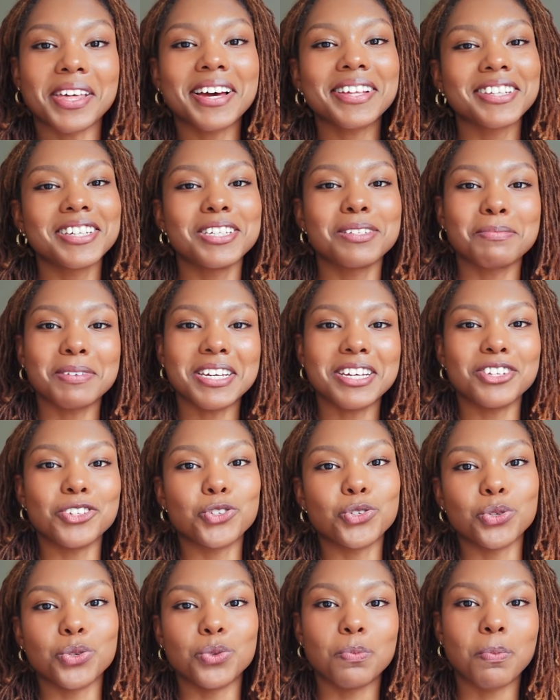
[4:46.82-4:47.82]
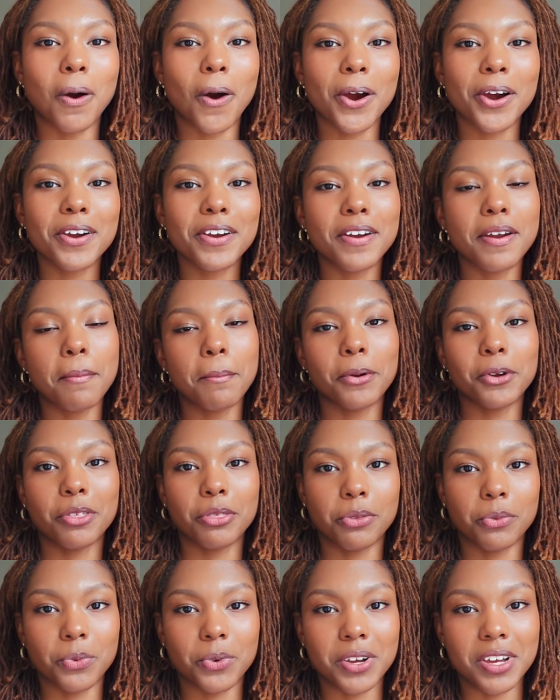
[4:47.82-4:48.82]
leads me into part number
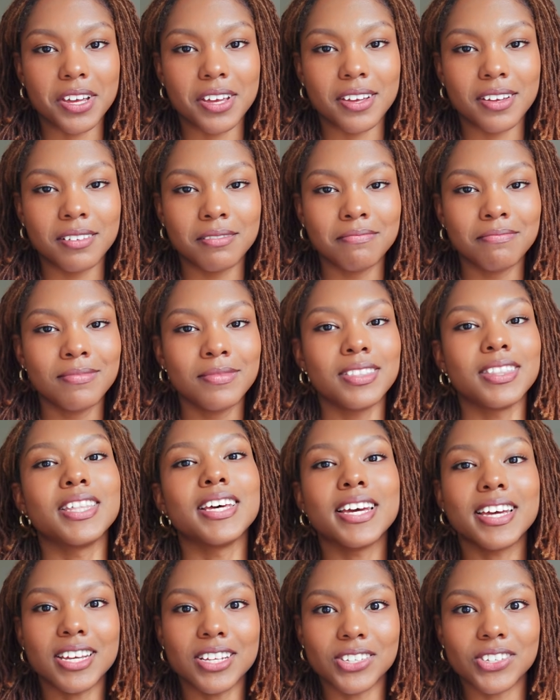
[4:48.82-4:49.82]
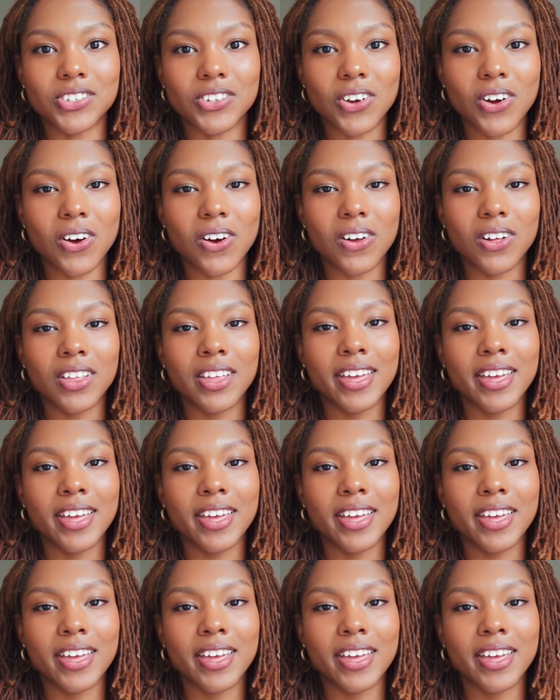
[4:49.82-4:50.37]
3, the install.